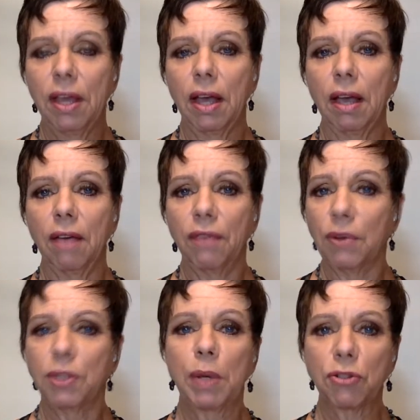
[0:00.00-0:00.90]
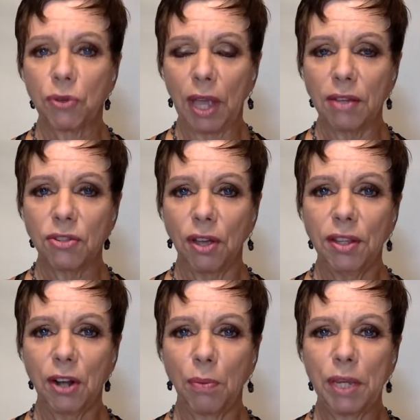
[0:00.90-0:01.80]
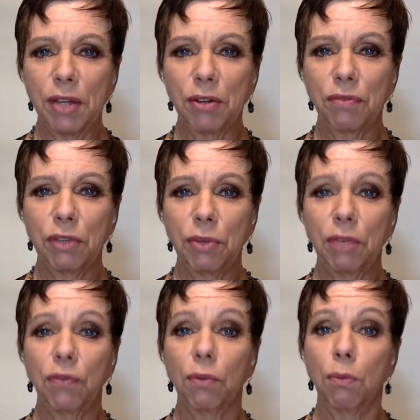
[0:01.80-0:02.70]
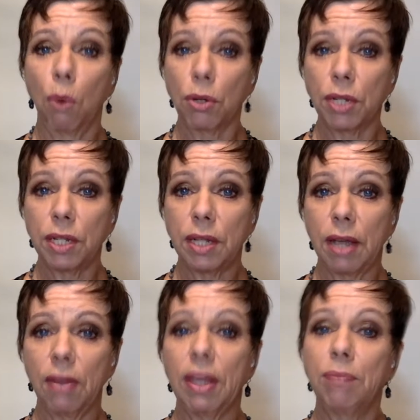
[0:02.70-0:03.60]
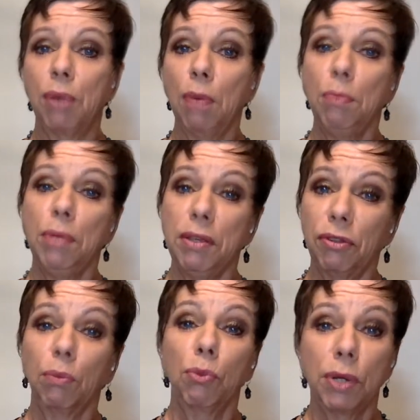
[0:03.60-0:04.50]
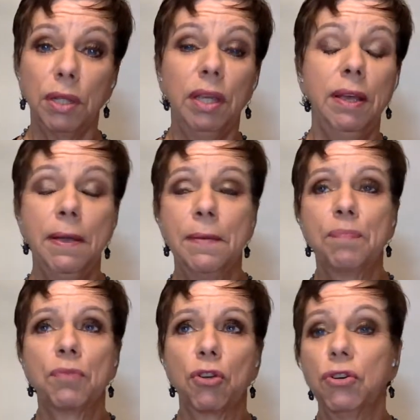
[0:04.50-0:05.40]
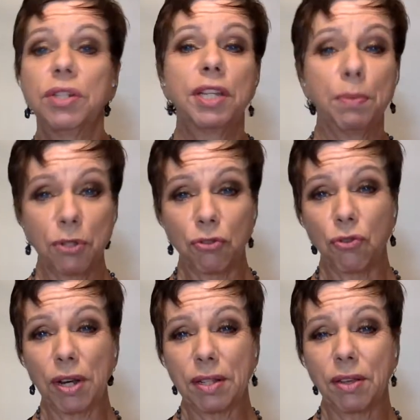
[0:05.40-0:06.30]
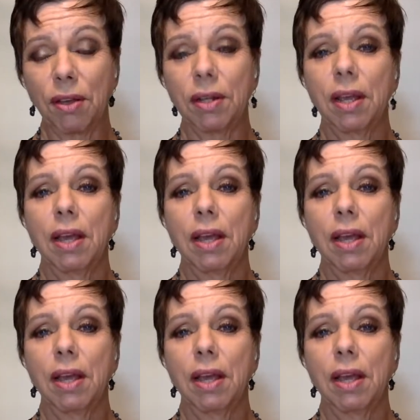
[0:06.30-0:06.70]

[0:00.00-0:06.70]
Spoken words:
a very special guest on that I'll be interviewing for more detail and probably some really good tips and tricks on